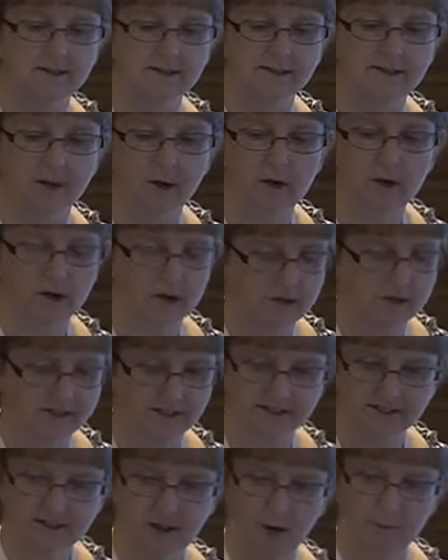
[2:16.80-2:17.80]
So a
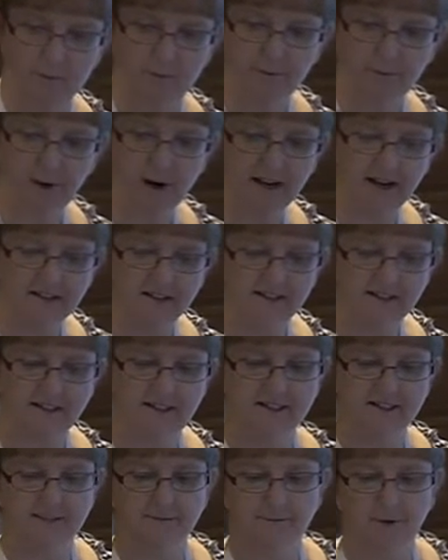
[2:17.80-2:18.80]
nurse's scope of practice
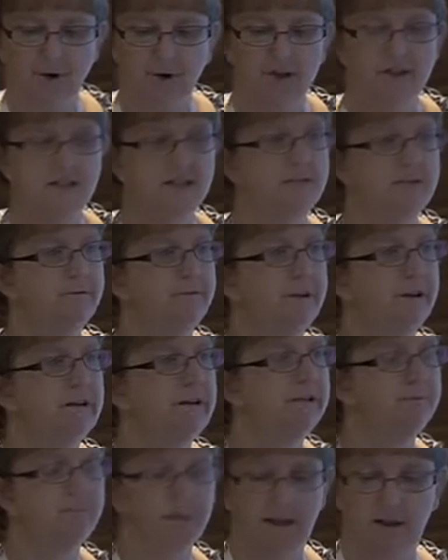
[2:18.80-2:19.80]
is defined in the
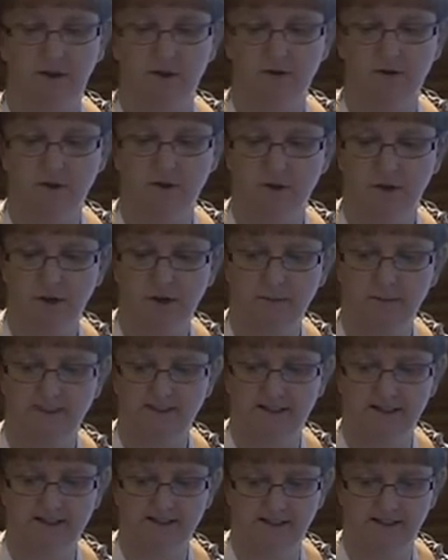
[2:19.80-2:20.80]
various regulatory
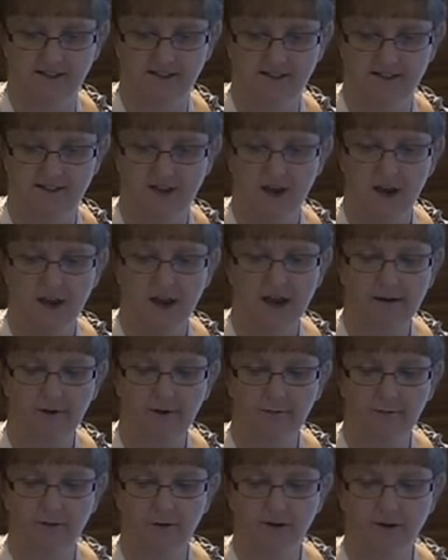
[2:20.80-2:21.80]
documents that exist and
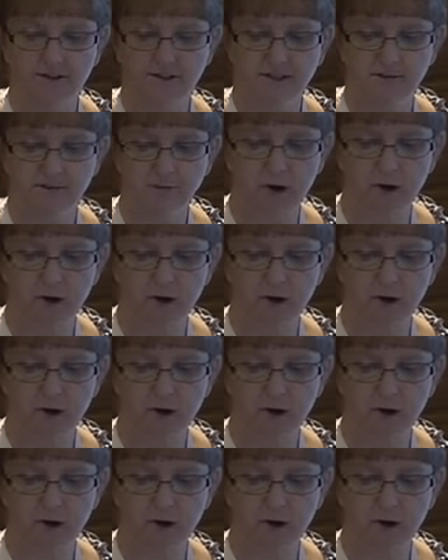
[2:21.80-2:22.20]
refers to the